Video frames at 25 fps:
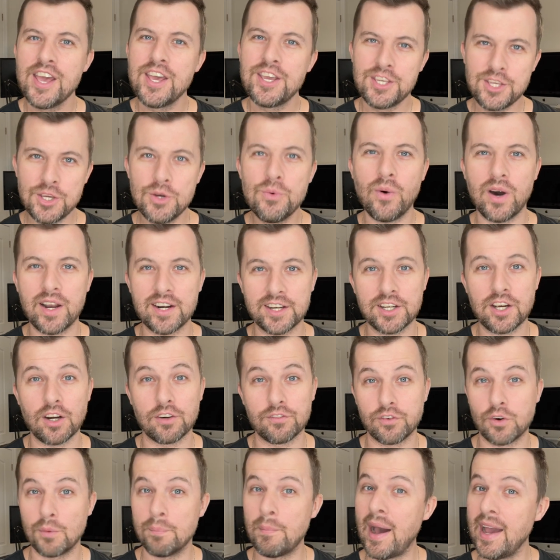You wanna go
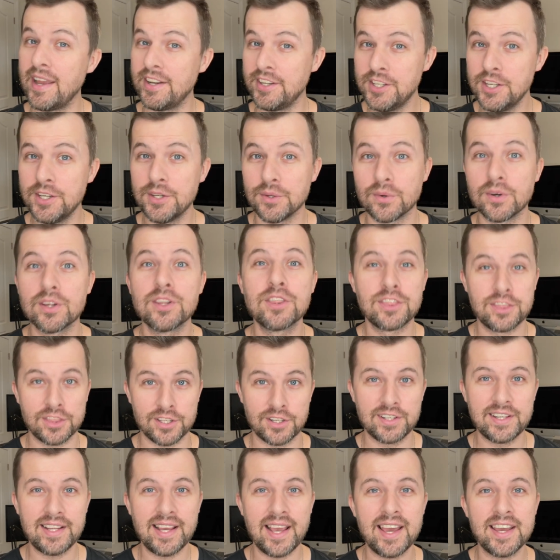for my new
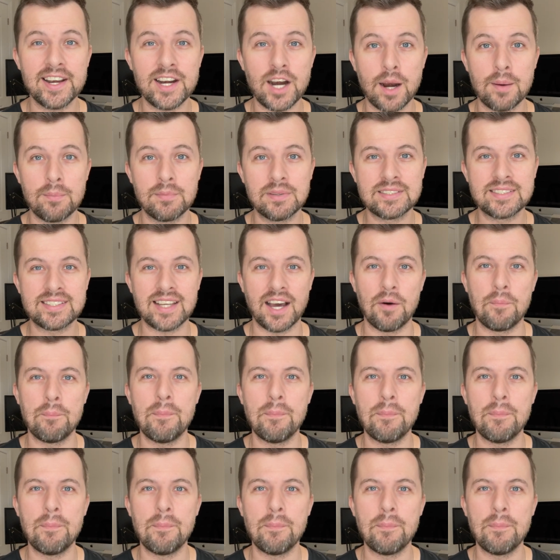38 RMSL,